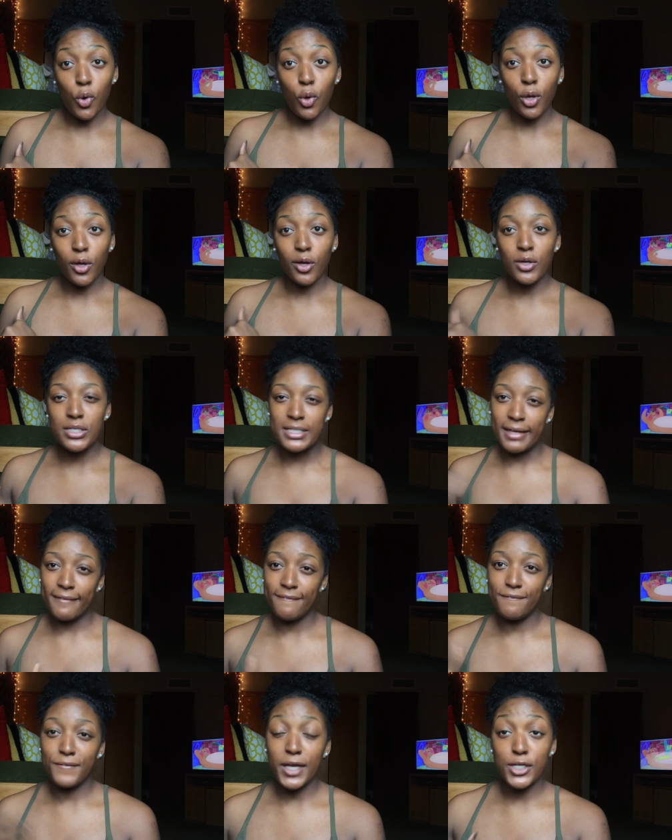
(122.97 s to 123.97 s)
oils
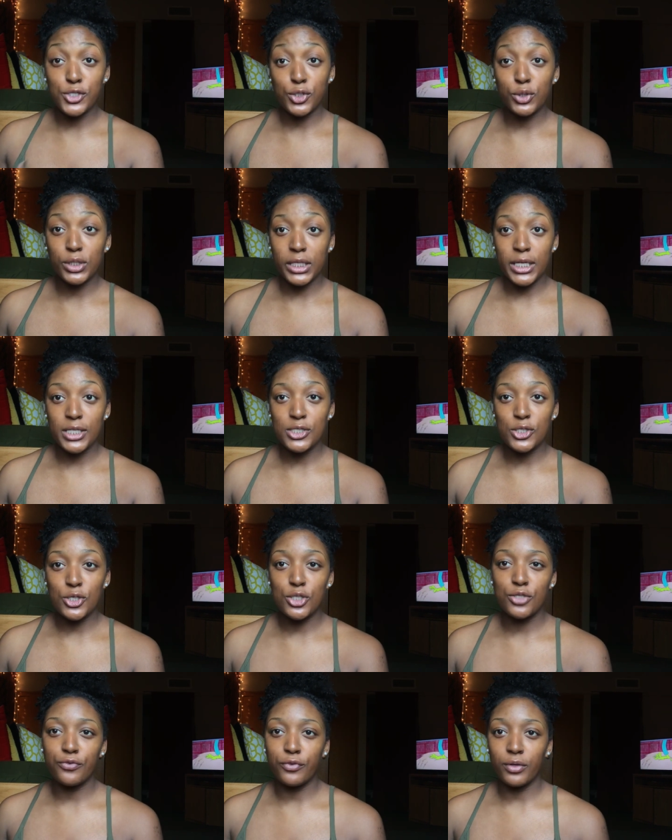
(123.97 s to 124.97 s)
and facial
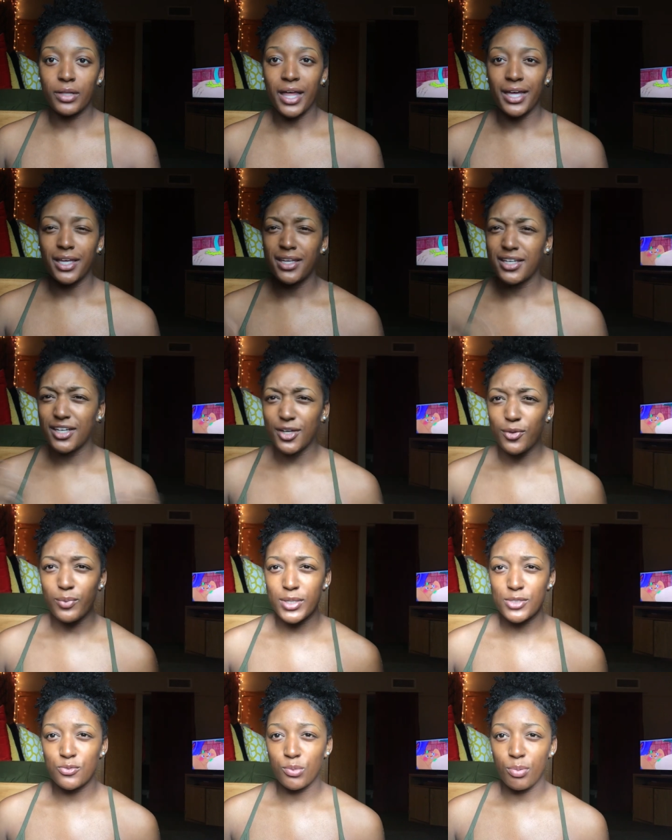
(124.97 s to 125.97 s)
cleansers for like good
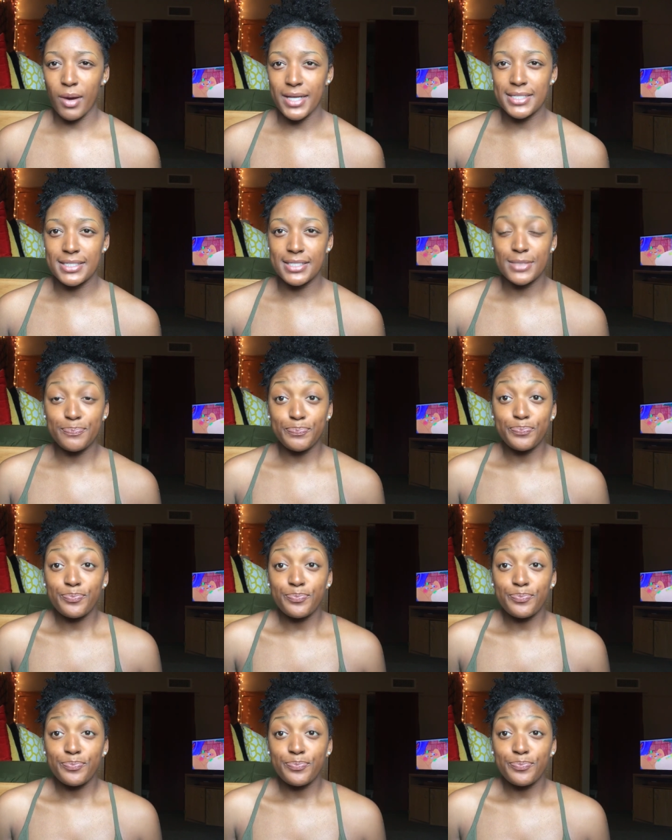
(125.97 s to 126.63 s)
reasonable prices.